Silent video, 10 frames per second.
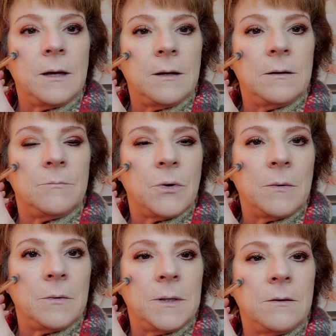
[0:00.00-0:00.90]
and
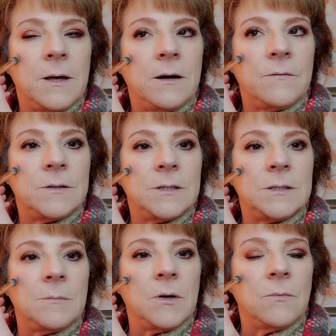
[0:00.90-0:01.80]
probably a lot of us, it's
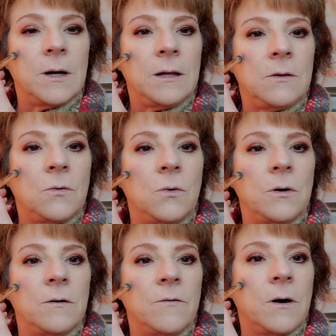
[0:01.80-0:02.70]
going to be right at the
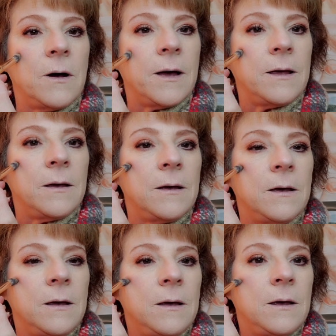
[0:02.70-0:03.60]
corner of our eye.
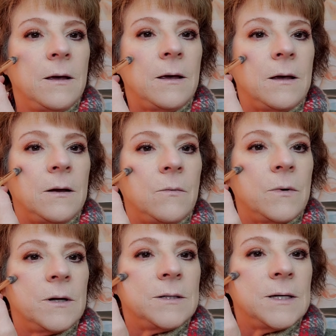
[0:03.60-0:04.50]
And you
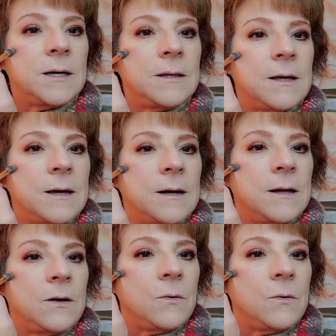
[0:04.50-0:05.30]
want to take that and you